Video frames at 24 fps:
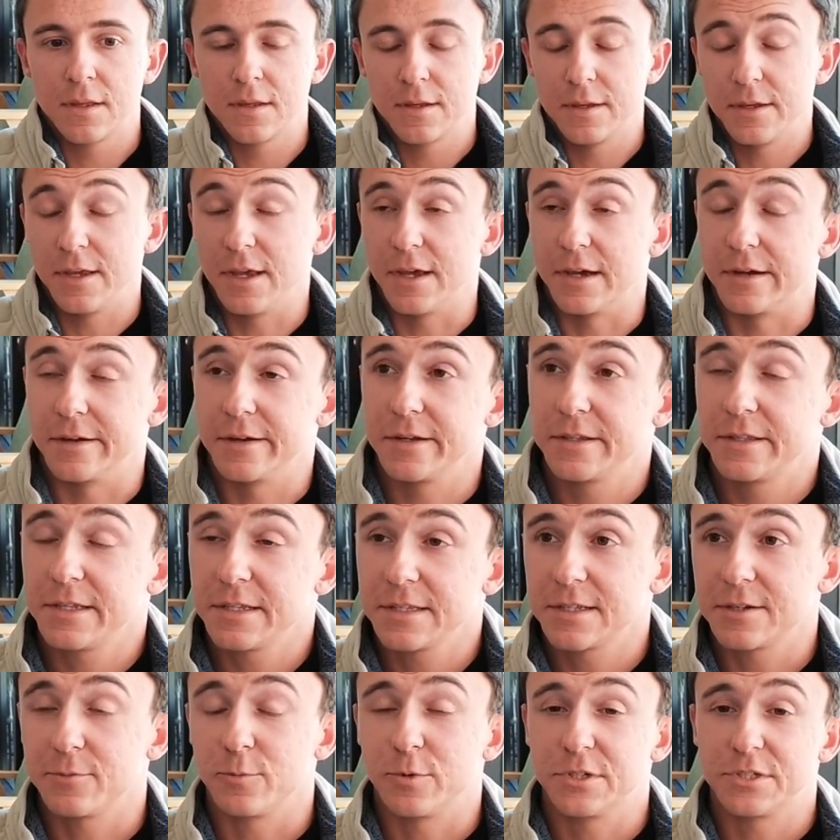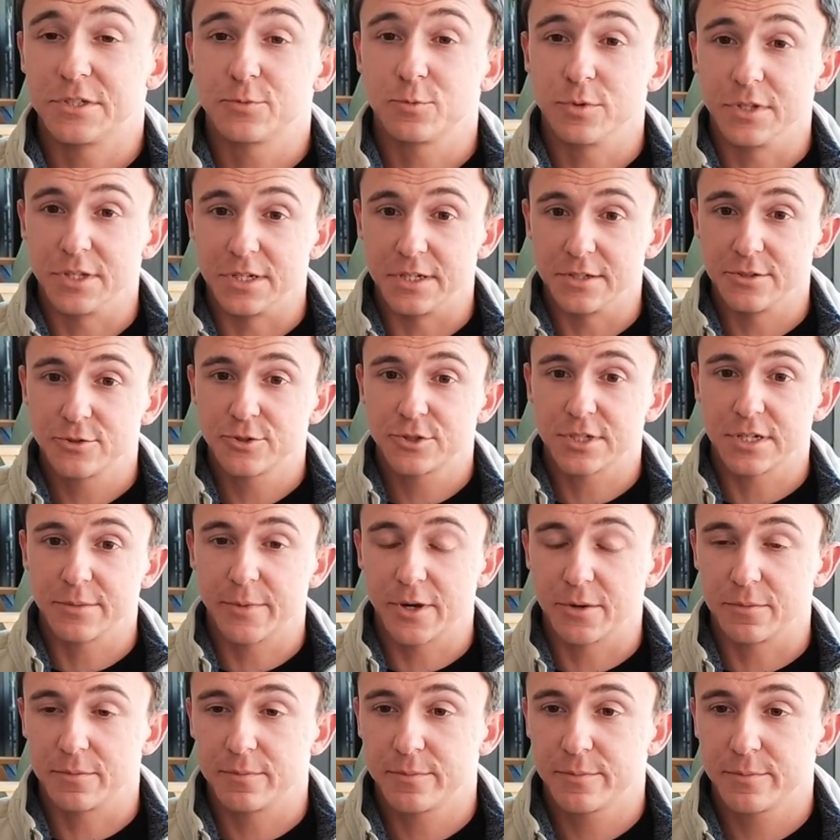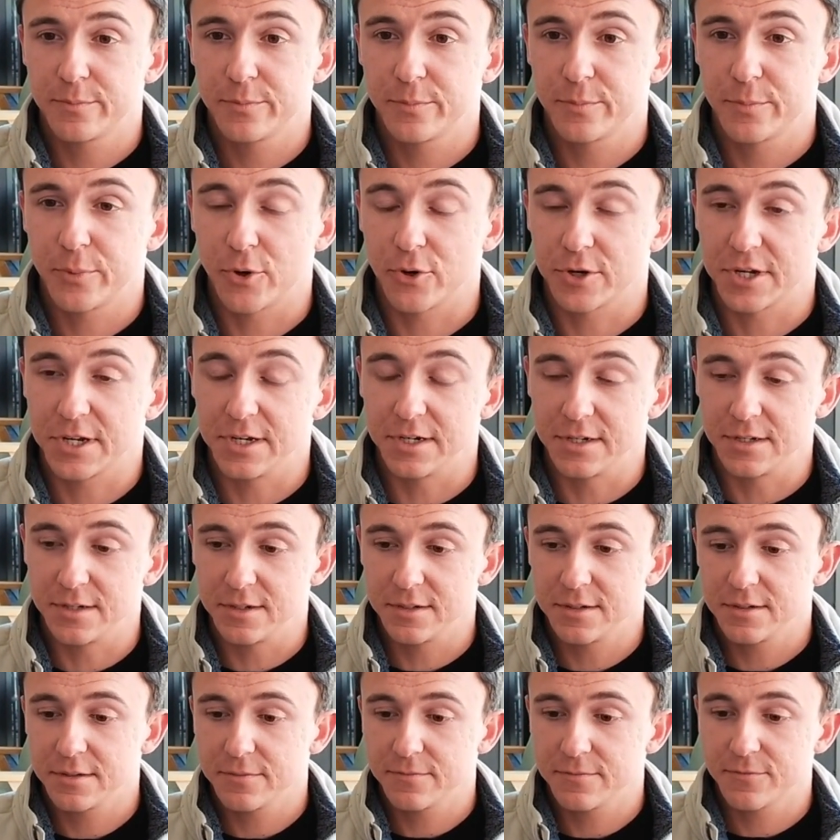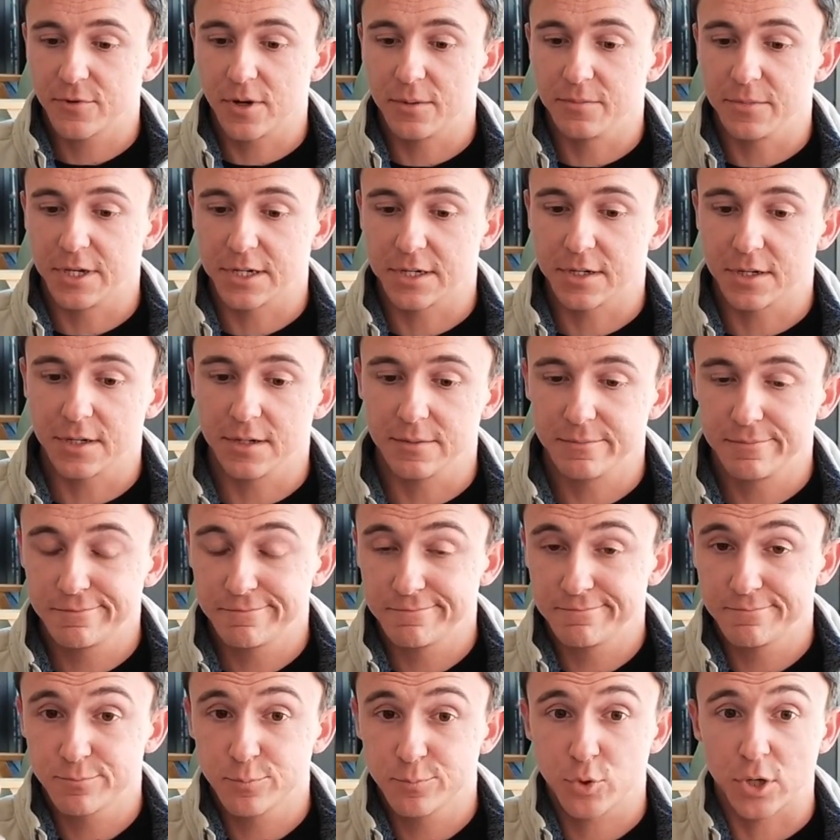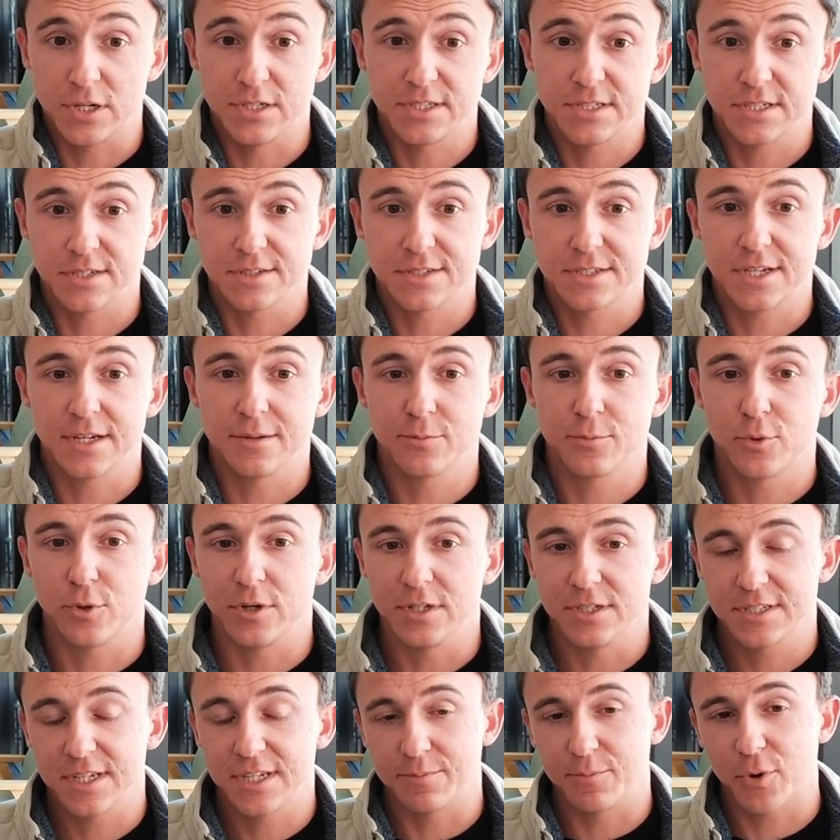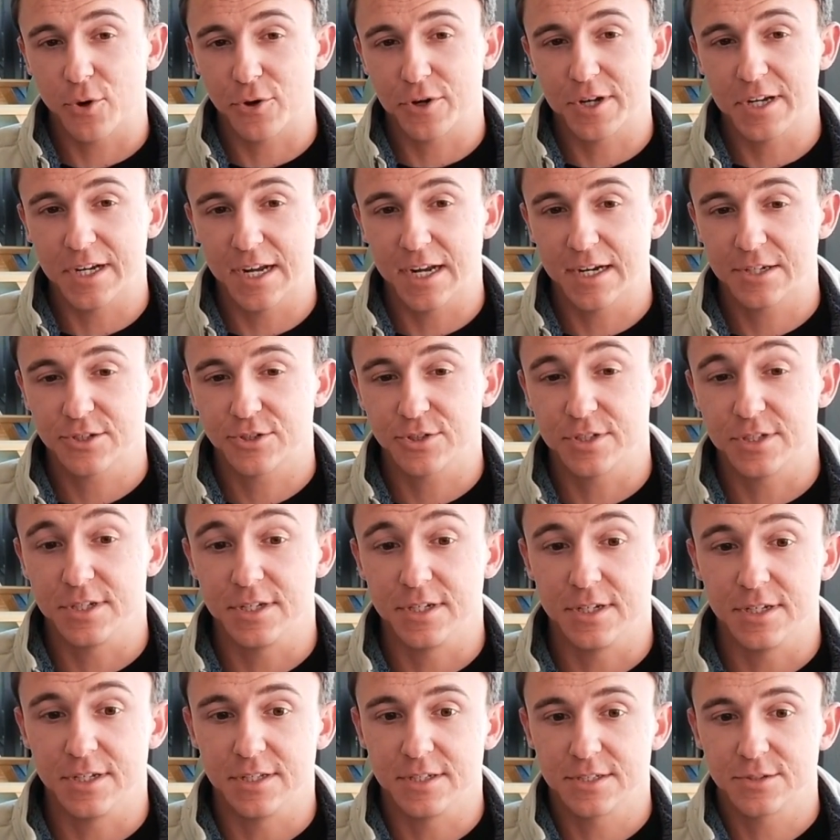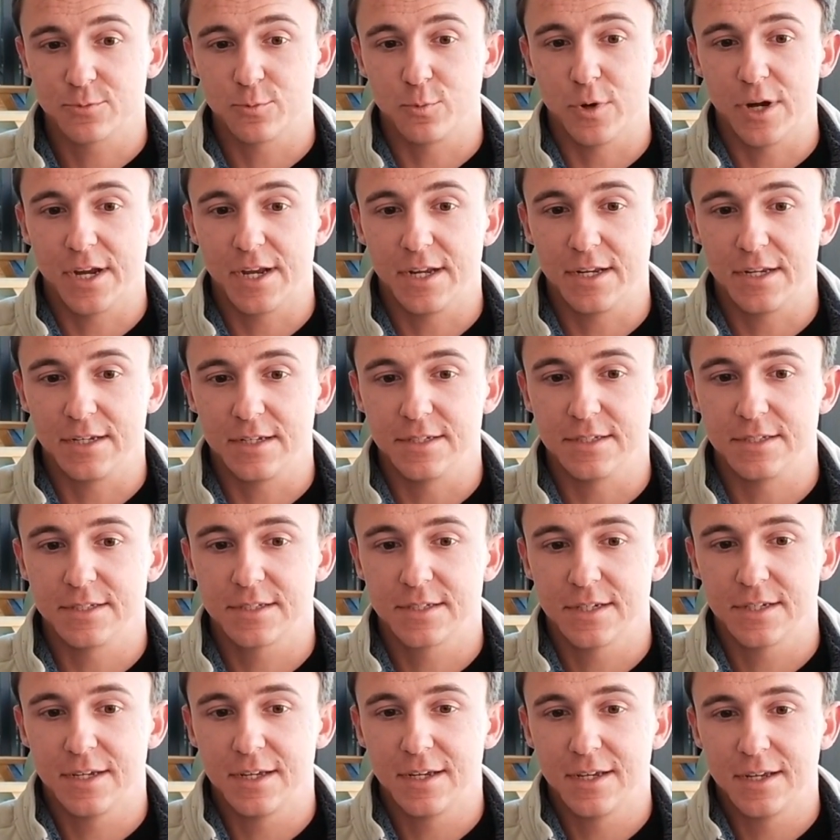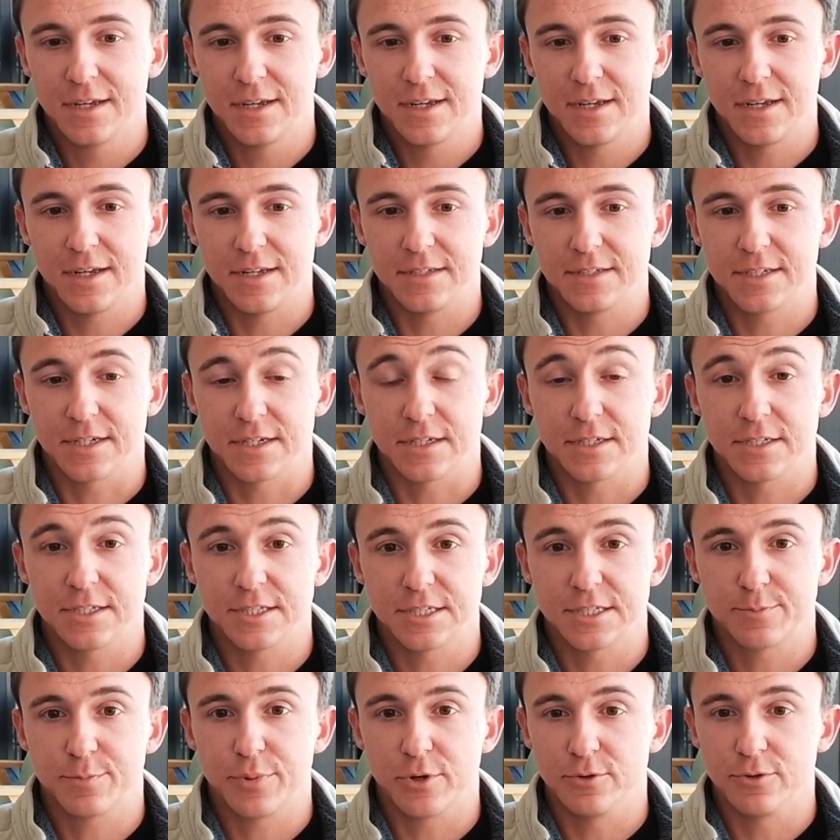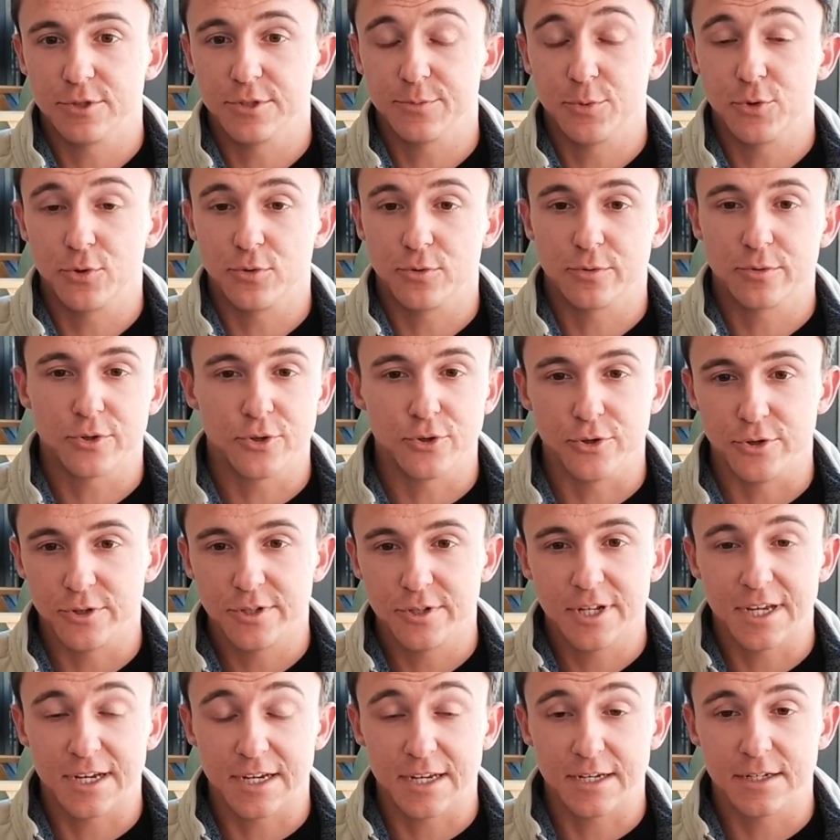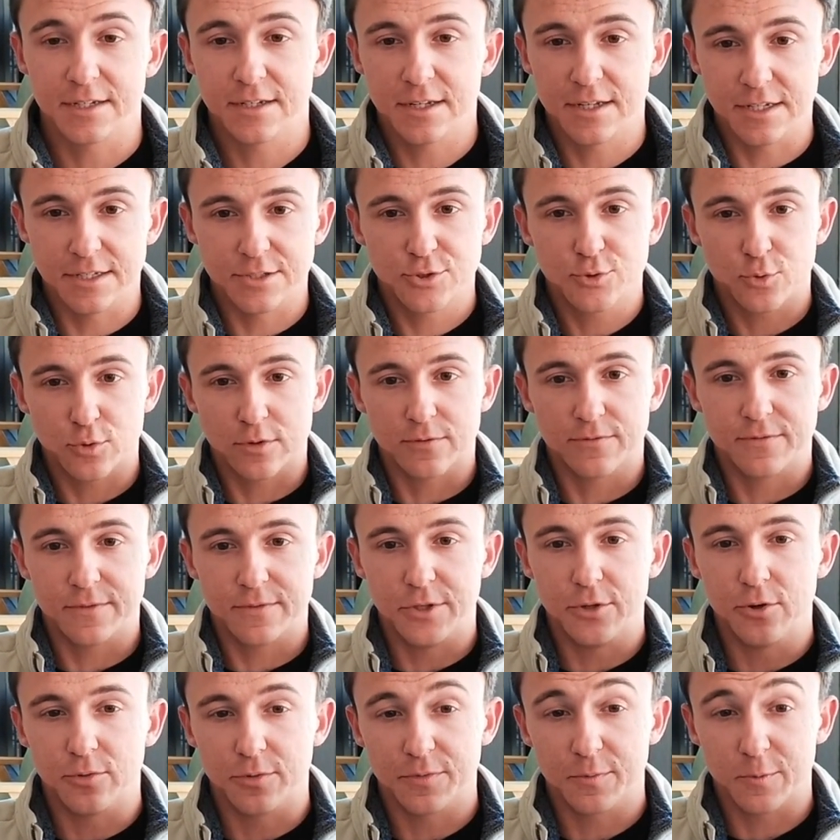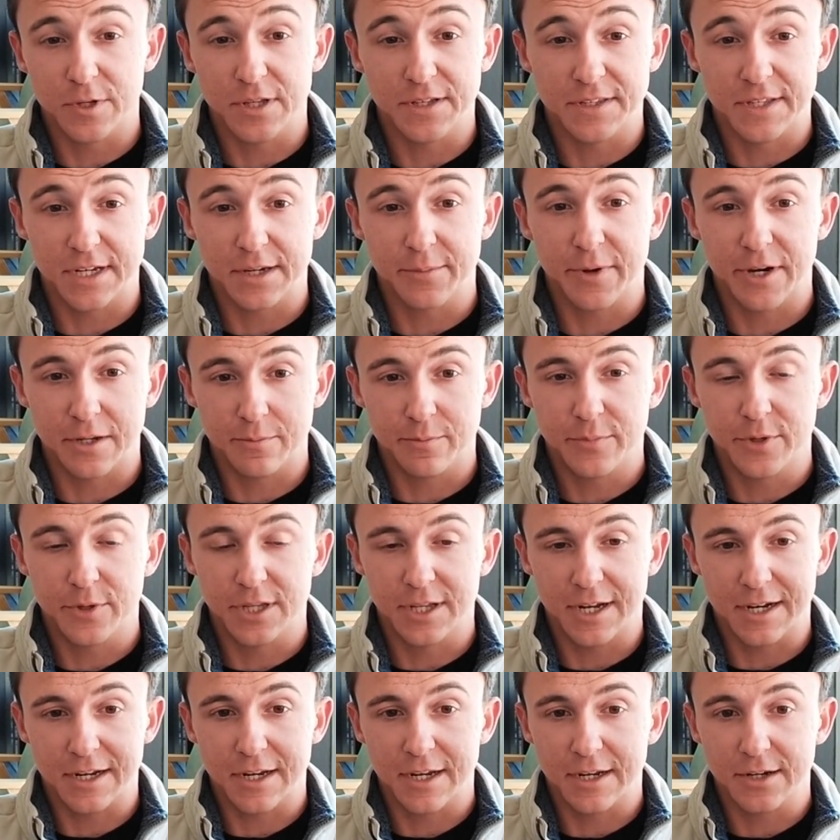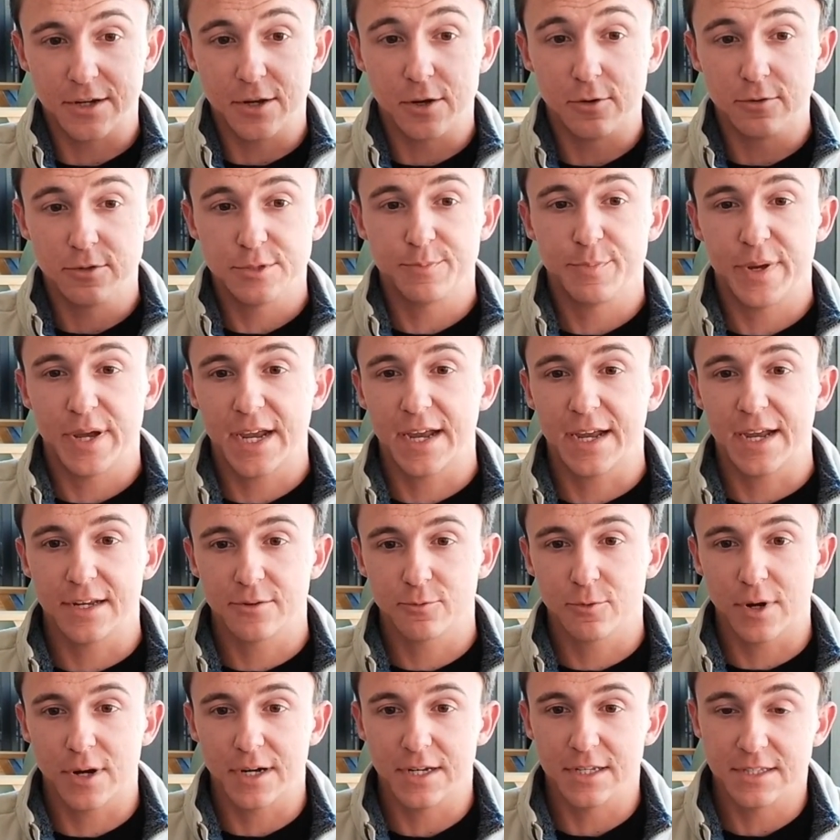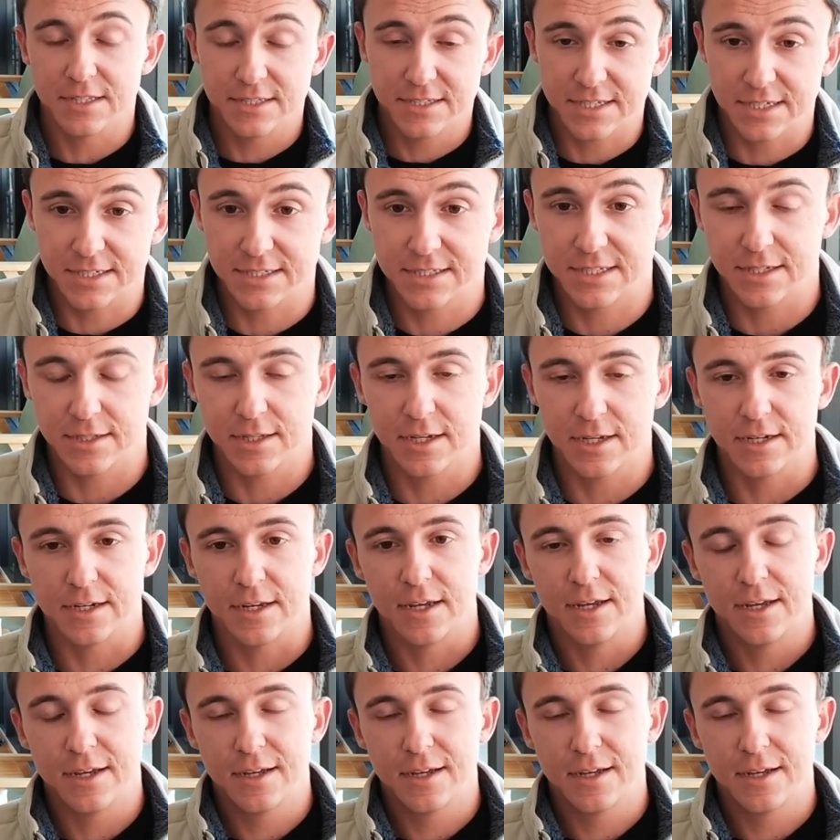Yeah, I think that what's really interesting about parking from like a pricing standpoint is that parking actually in this way it's like a disposable good. Like it sort of, you don't really think about it, but like it goes bad, right? In the sense that like